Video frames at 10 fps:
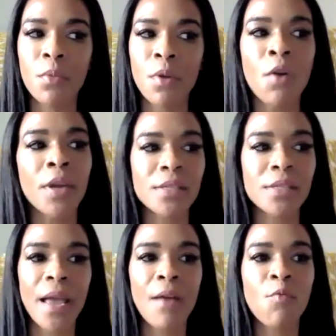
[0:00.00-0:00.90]
oh yes, I
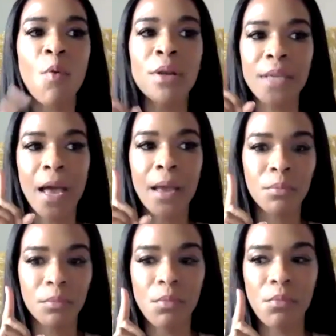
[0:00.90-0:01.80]
have one time.
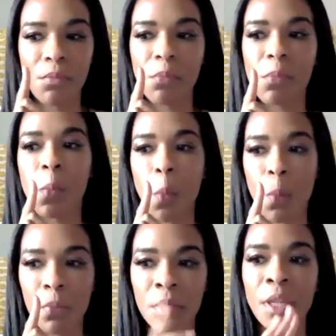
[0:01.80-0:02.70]

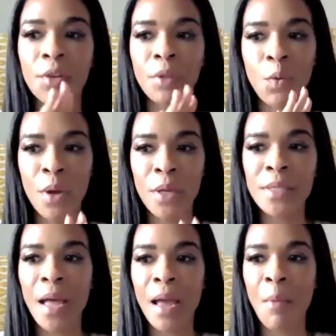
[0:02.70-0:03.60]
Literally one
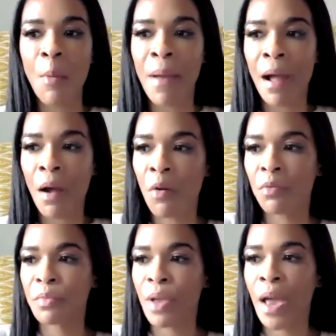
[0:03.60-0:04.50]
time about,
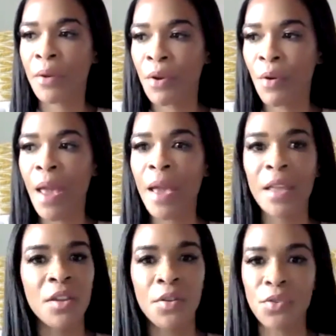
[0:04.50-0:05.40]
8
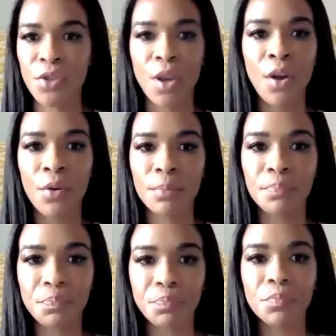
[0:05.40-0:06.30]
years ago.
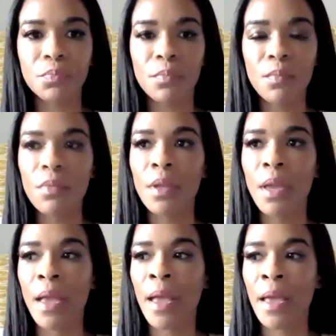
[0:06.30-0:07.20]
Oh.
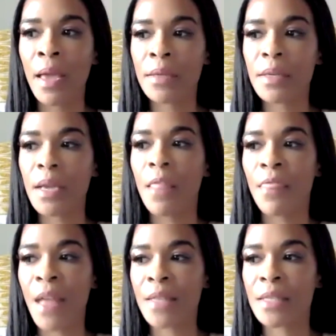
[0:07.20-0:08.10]
And
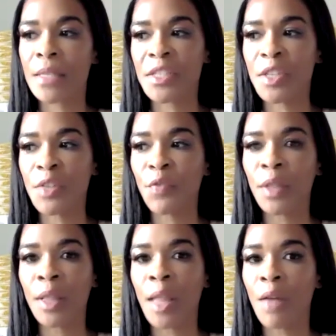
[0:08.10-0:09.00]
that's a
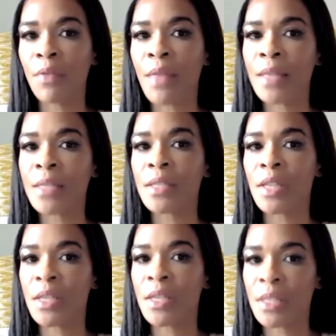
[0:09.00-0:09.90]
different level.
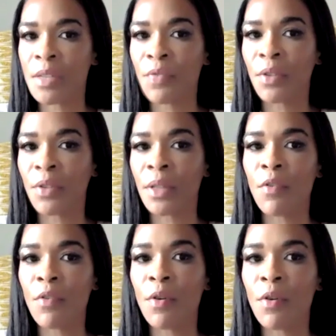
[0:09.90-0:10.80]
It's a different
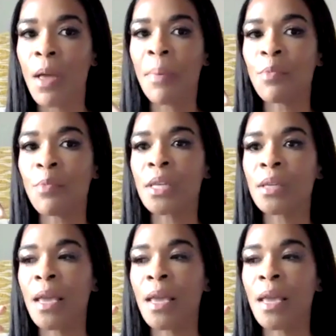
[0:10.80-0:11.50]
level, but it was